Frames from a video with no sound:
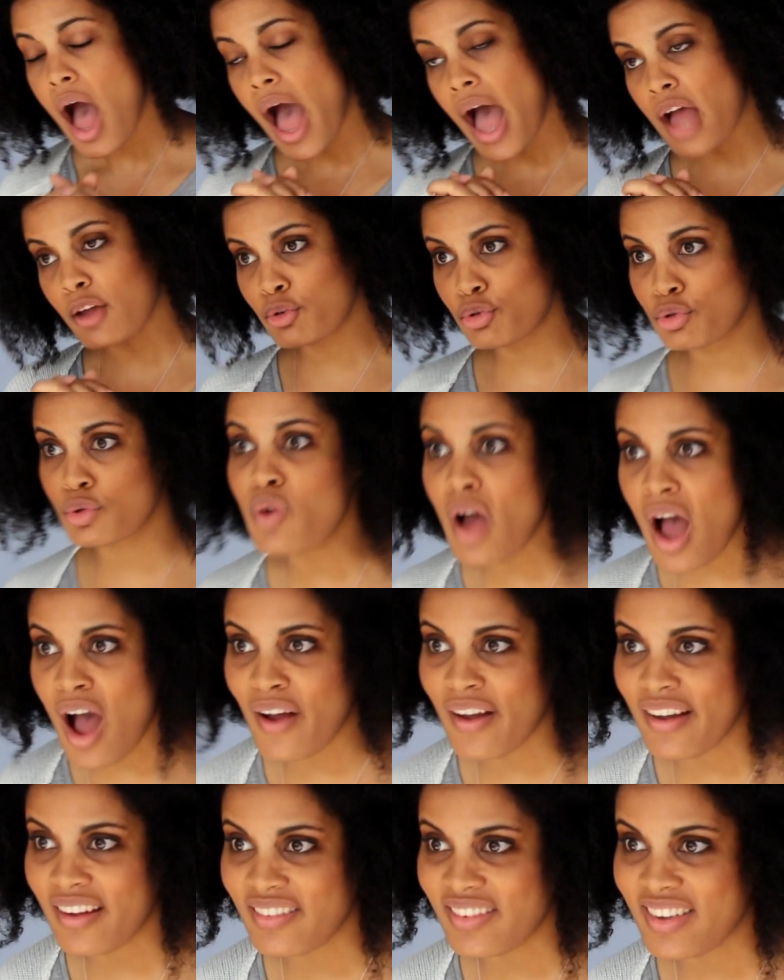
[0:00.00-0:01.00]
I do,
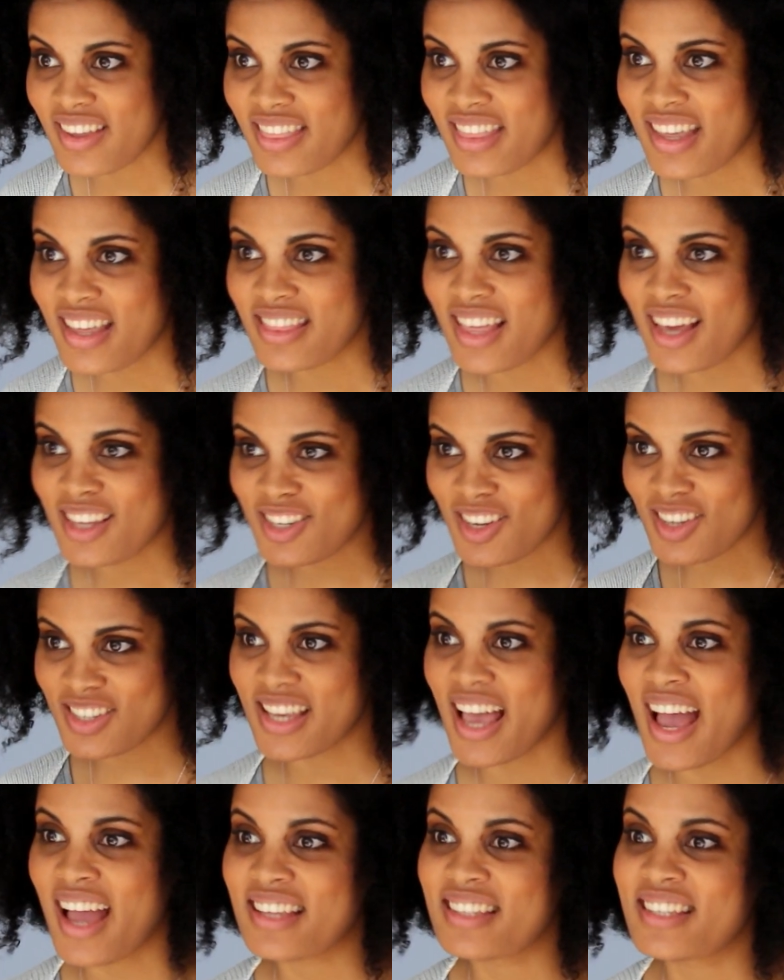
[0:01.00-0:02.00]
however, think that
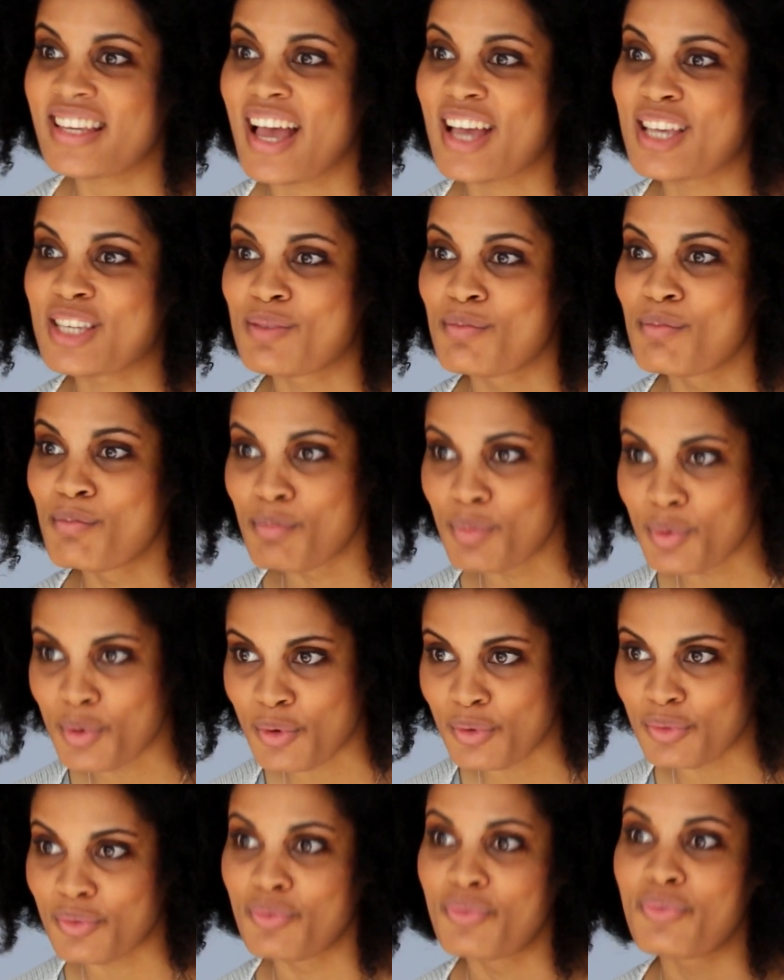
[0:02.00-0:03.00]
society has
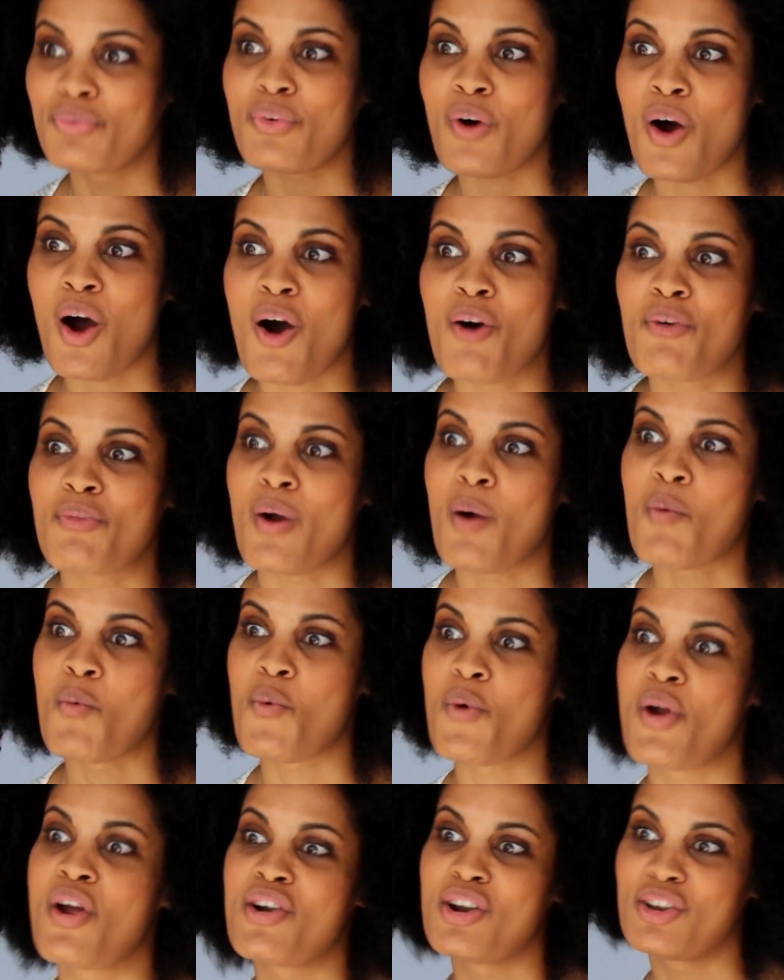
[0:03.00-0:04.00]
moved far from
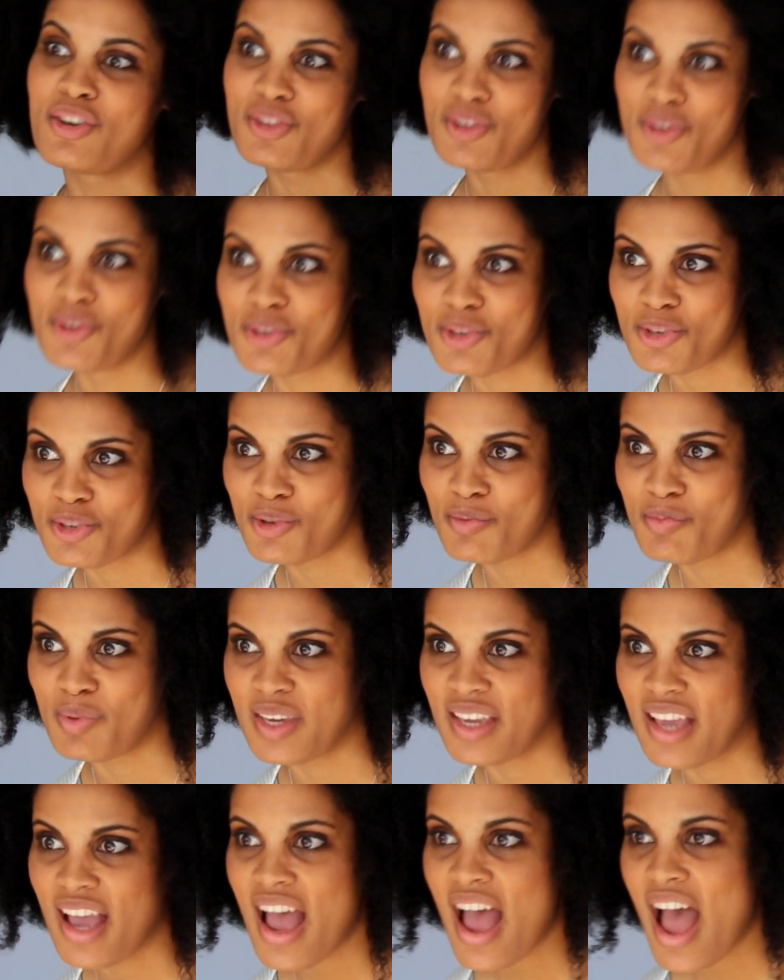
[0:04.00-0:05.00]
where it used to
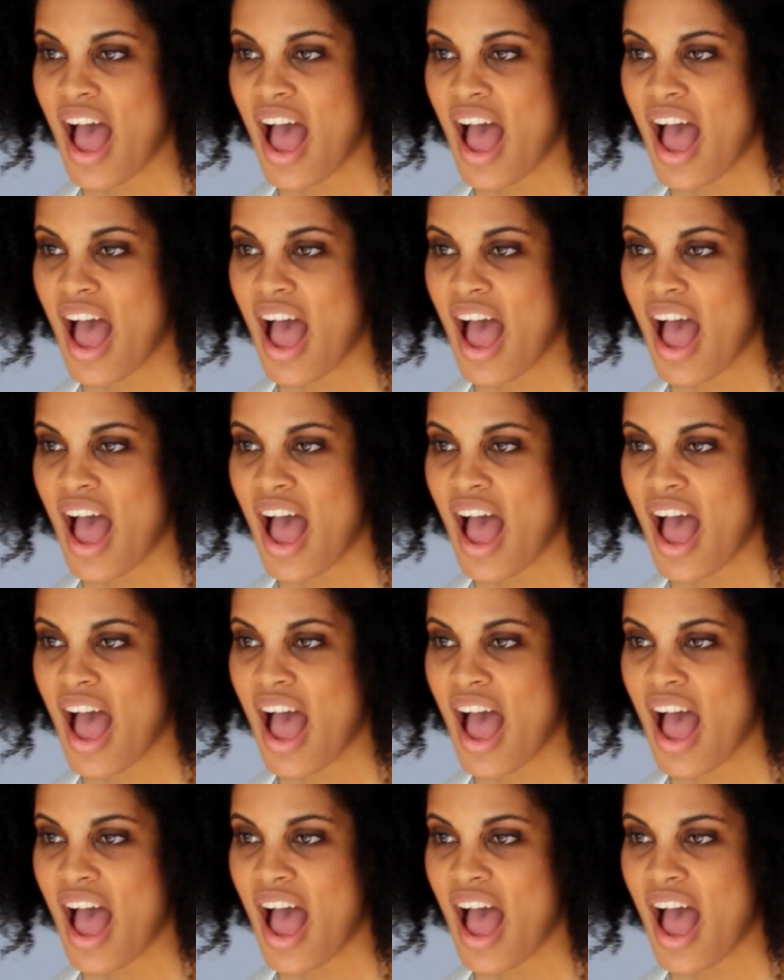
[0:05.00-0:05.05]
be.